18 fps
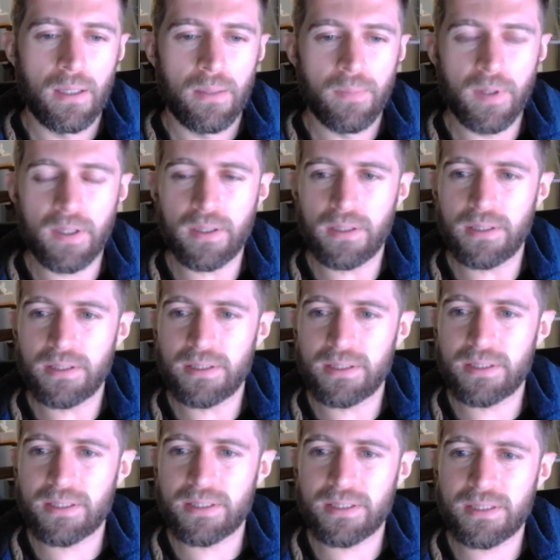
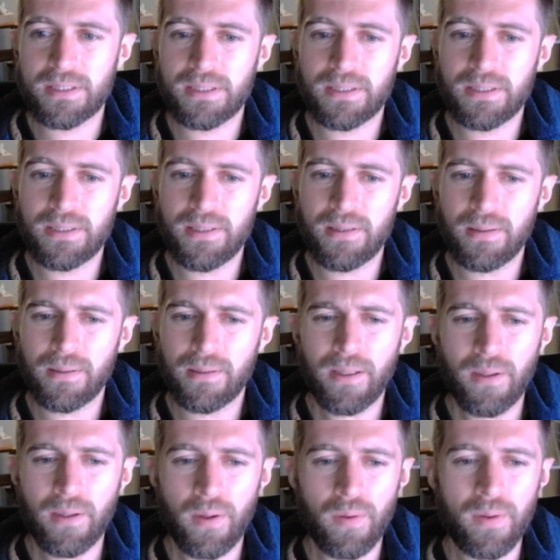Because,
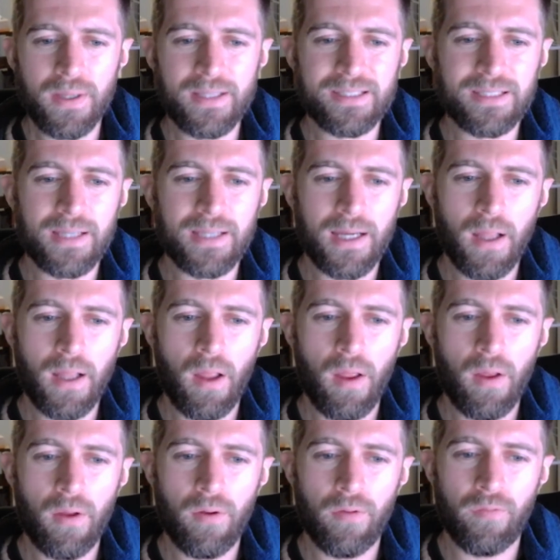you know, it's kind
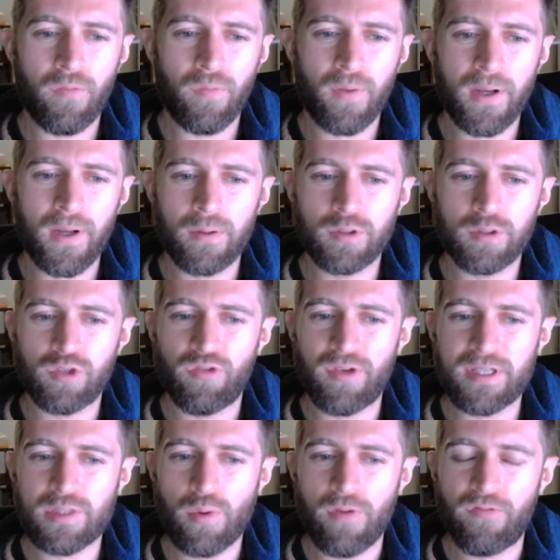of one of those
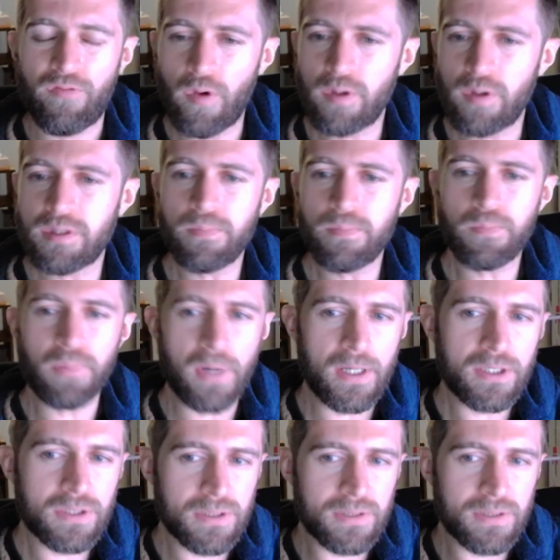things where first
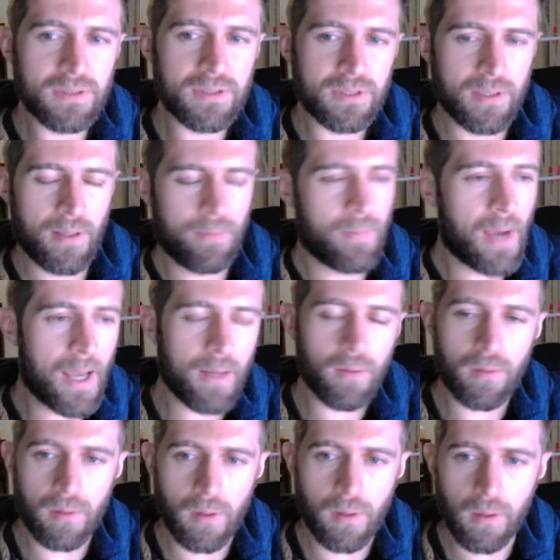impressions
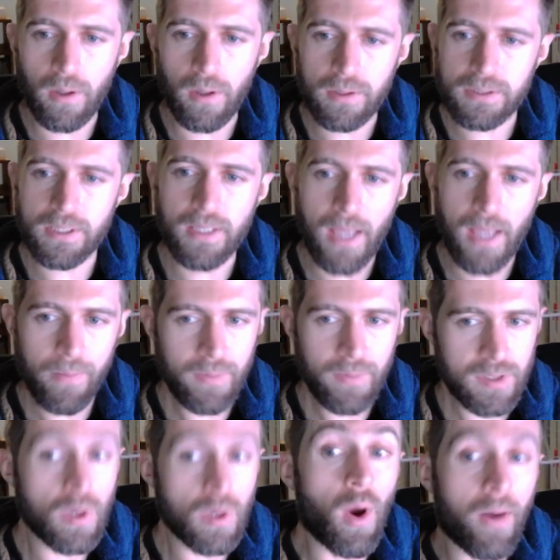matter a lot to
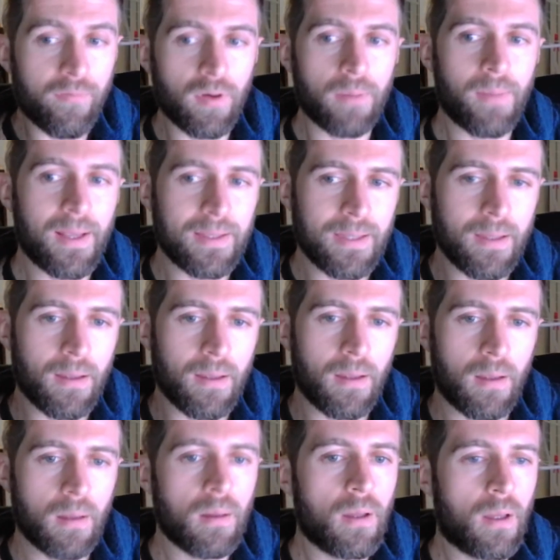gamers, so I'm going to make
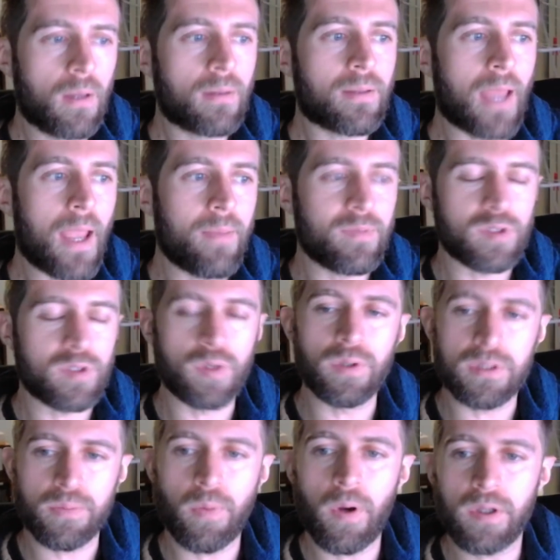the game as good
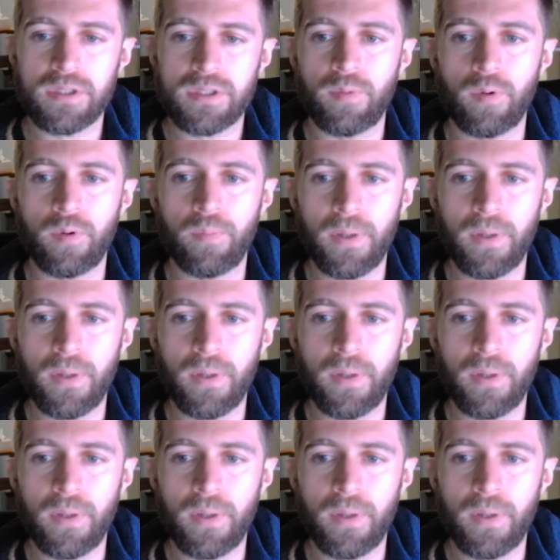as possible.